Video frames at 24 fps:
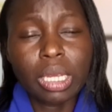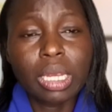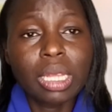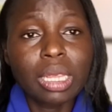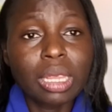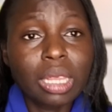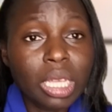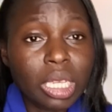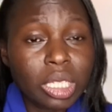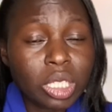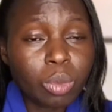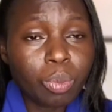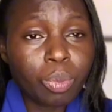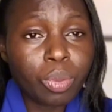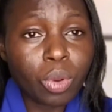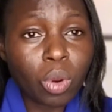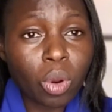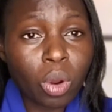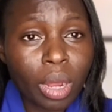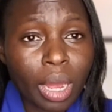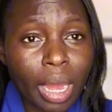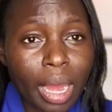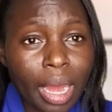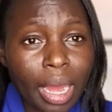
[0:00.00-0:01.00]
This
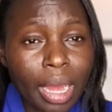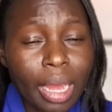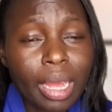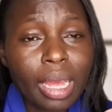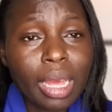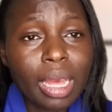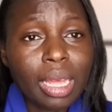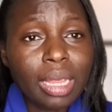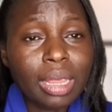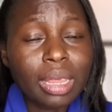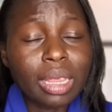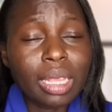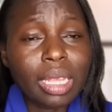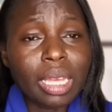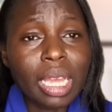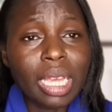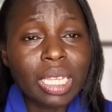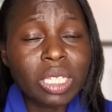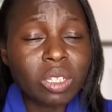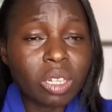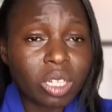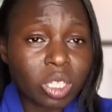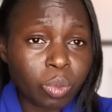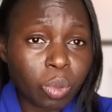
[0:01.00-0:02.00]
broker,
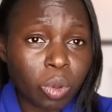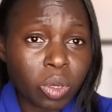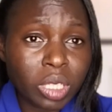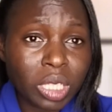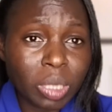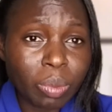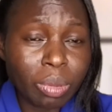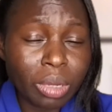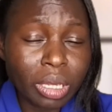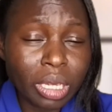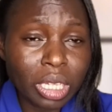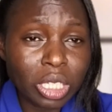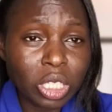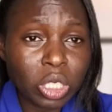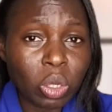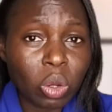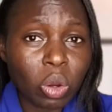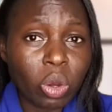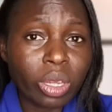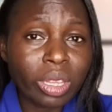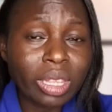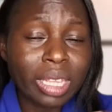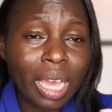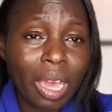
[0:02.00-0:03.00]
his responsibility
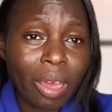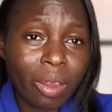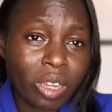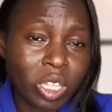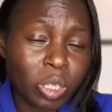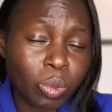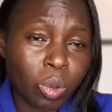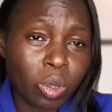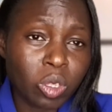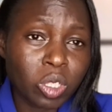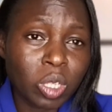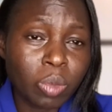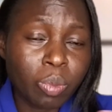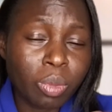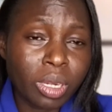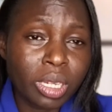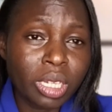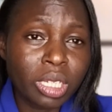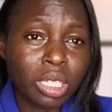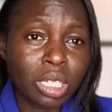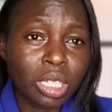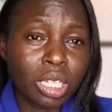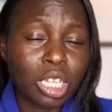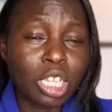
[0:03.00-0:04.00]
or their
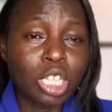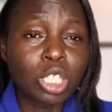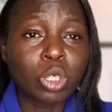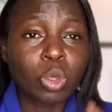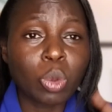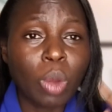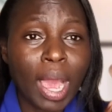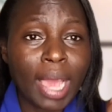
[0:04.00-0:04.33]
responsibility is to